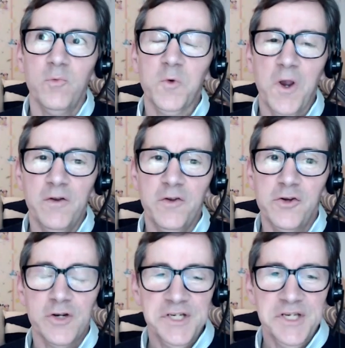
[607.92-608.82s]
regards
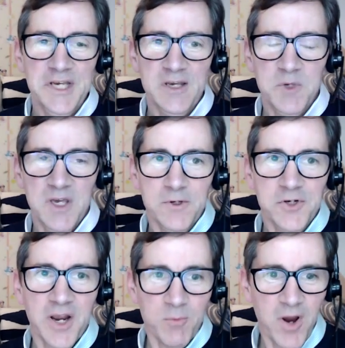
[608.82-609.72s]
to your team keeping
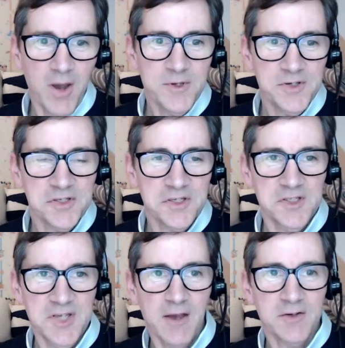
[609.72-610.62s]
track of promises, it
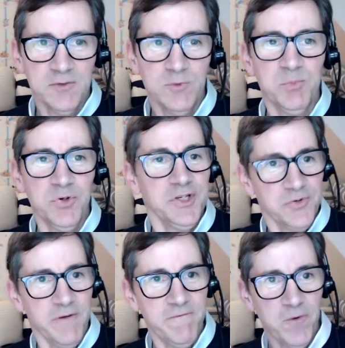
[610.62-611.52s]
sounds it was pretty
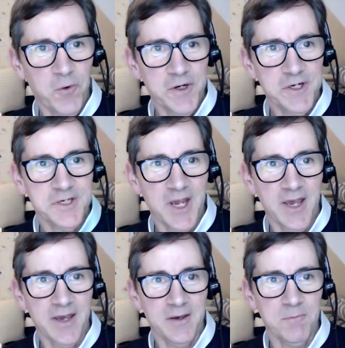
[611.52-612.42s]
straightforward.
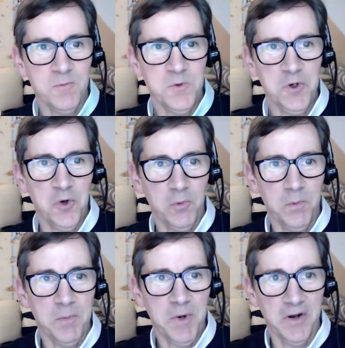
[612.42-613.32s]

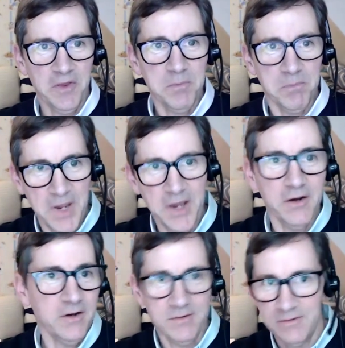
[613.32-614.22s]
Part of the
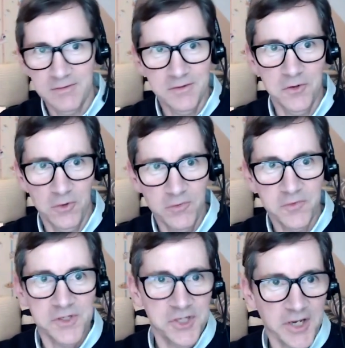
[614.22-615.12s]
pattern, of
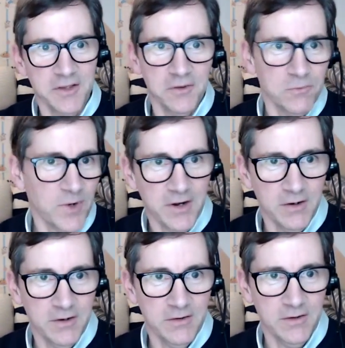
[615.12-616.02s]
checking the
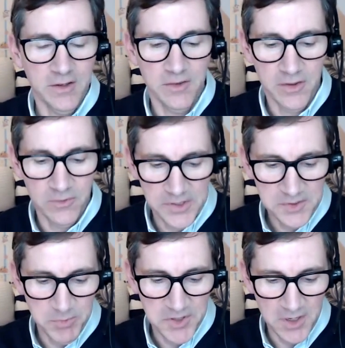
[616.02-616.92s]
record and the
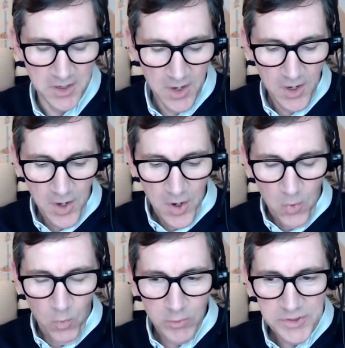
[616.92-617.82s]
rest. But then
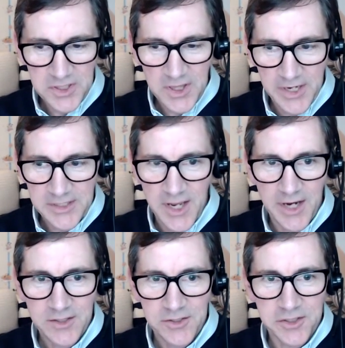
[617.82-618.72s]
what was it like to
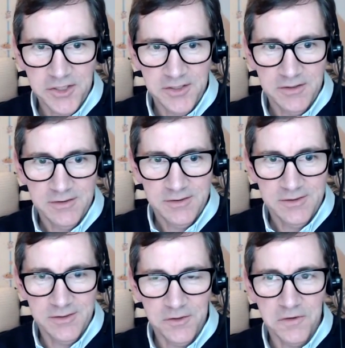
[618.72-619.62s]
actually
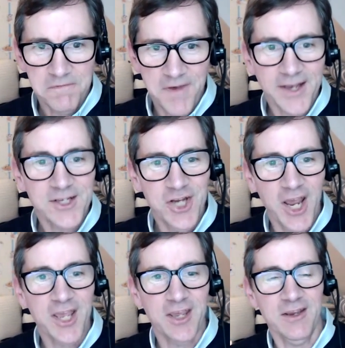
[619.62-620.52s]
do the fact
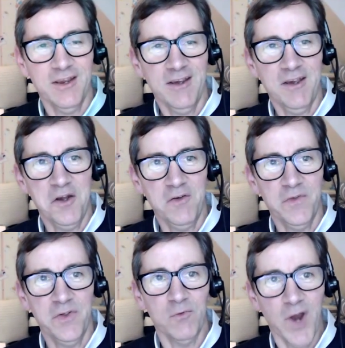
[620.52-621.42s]
checking
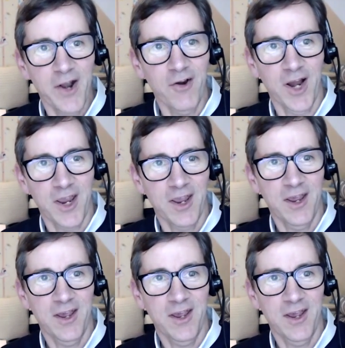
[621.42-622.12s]
of the rhetoric